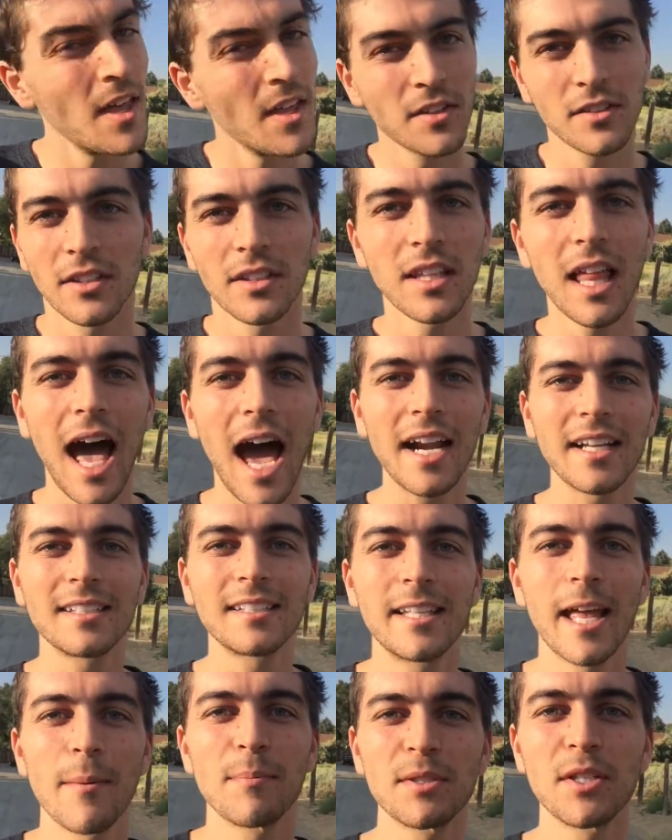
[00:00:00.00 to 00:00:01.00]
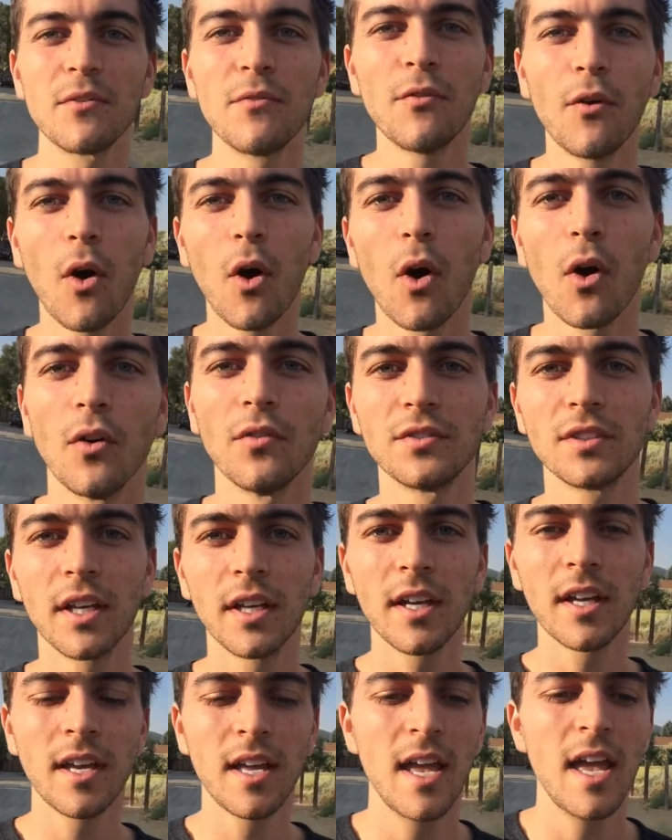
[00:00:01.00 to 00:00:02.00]
There's a lot of steps involved.
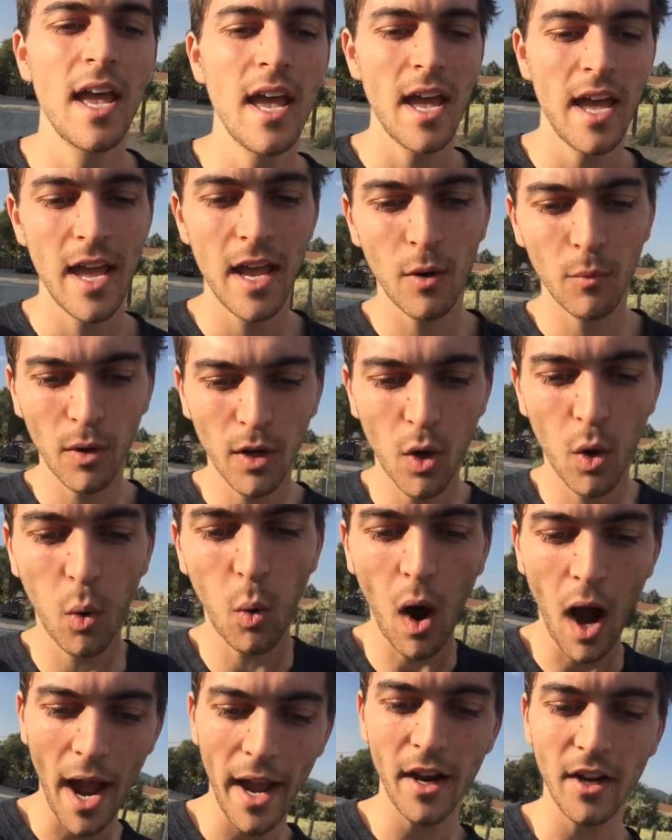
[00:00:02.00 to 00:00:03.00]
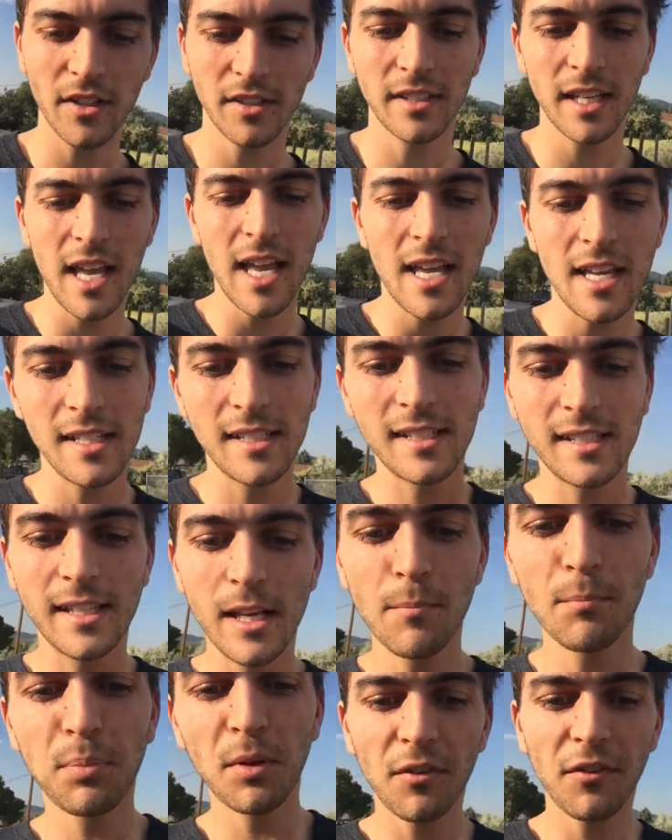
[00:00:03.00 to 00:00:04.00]
It requires
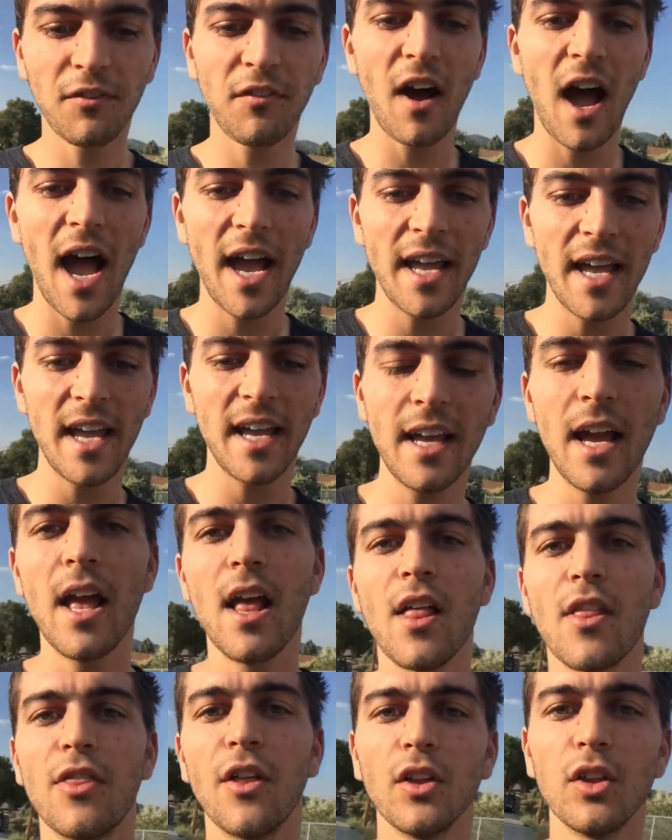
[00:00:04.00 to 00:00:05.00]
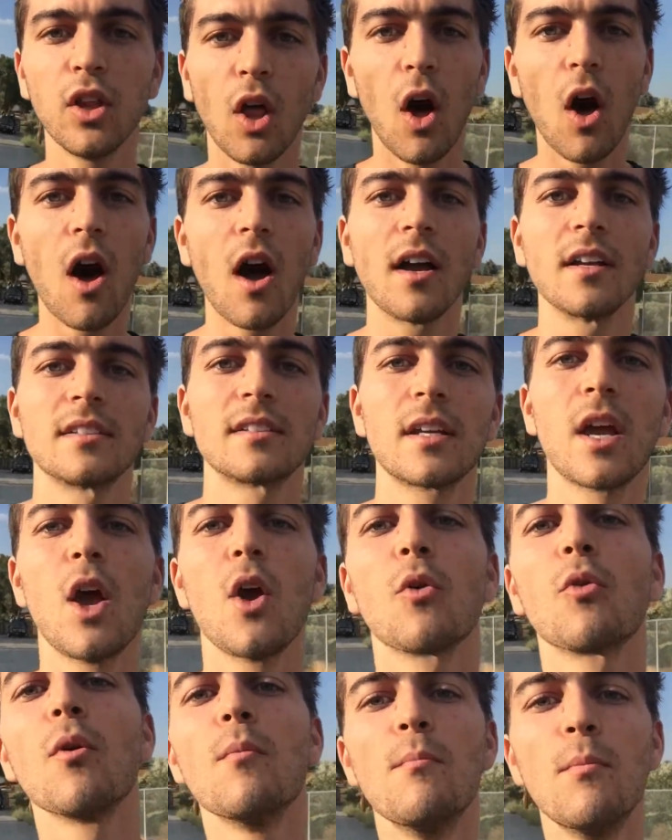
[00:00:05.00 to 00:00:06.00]
simplifying the laws,
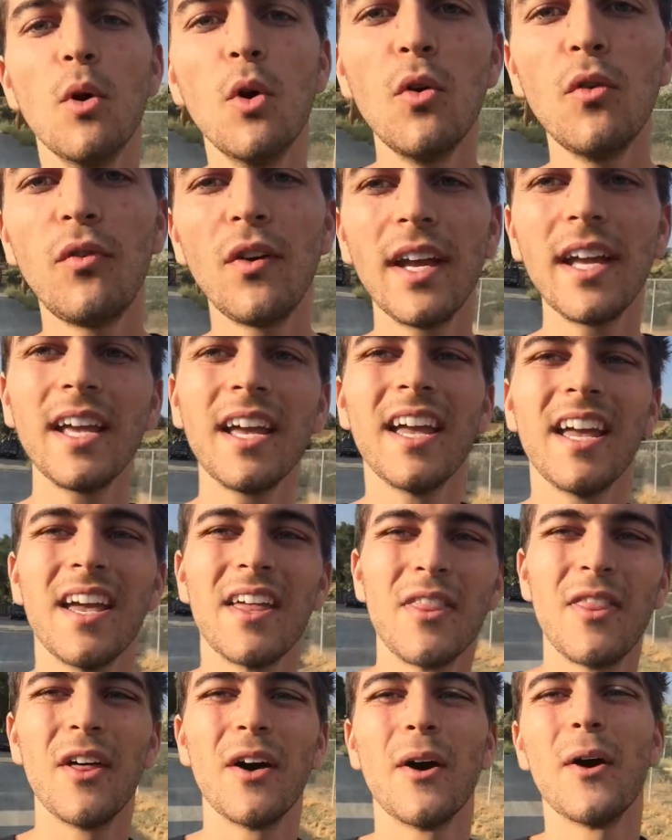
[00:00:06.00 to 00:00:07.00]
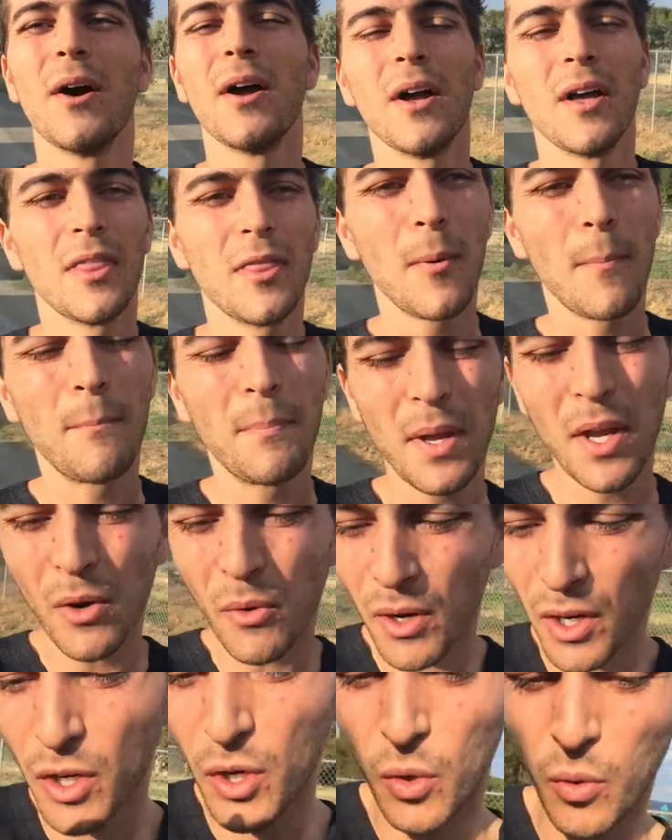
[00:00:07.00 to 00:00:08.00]
removing the
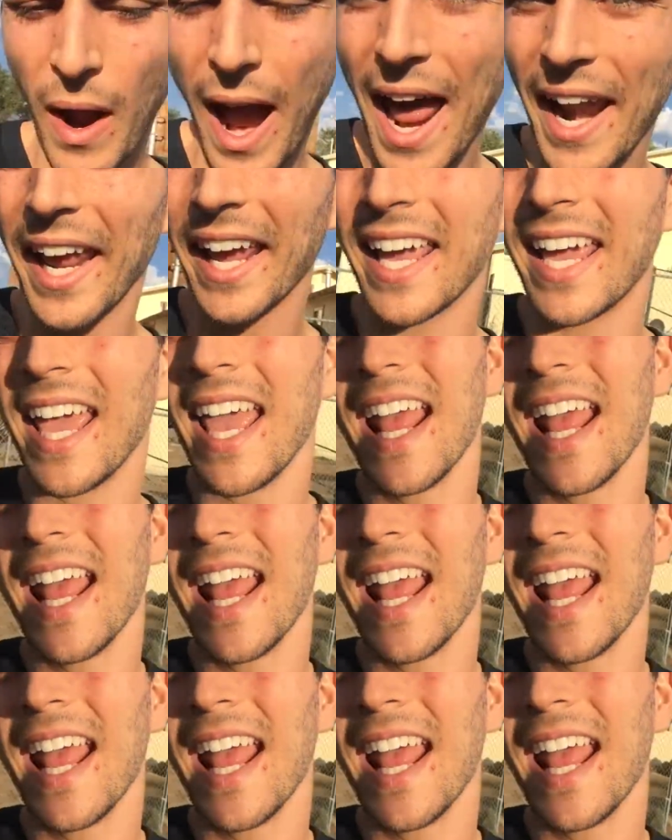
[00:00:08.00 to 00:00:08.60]
bureaucratic